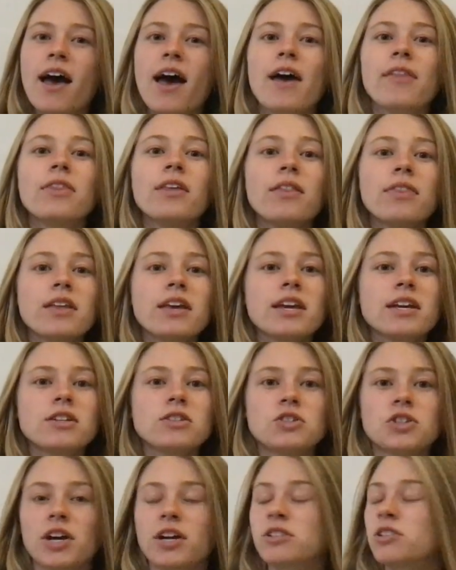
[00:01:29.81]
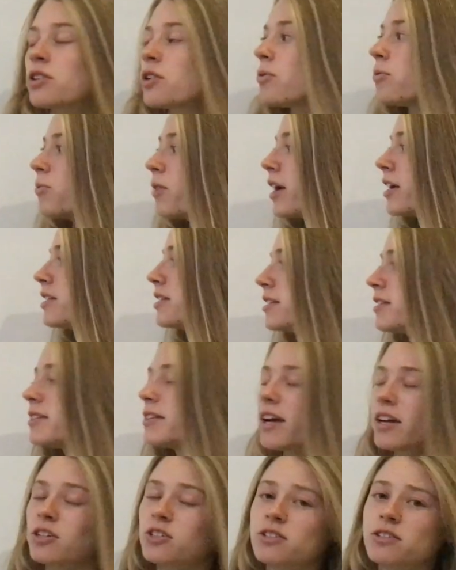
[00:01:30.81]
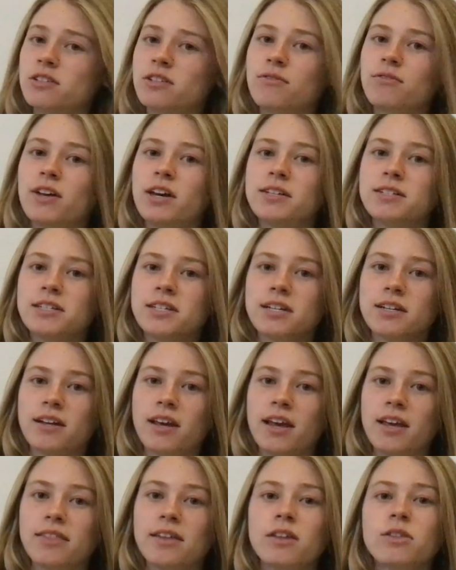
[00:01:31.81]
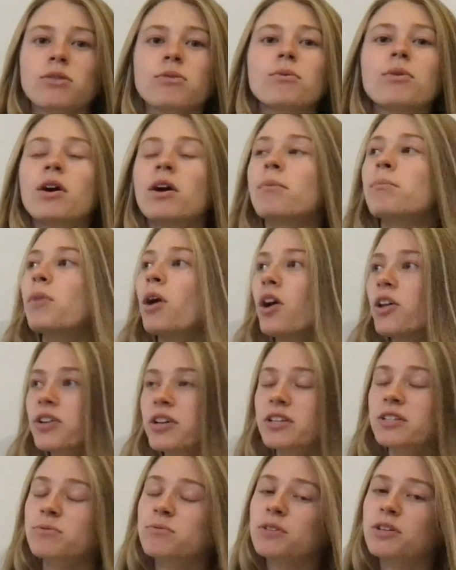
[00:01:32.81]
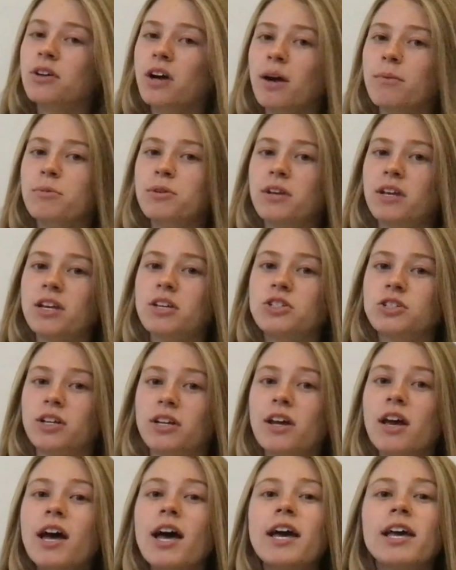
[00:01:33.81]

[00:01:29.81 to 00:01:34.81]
And then they inject corrected sections of that DNA that through homologous recombination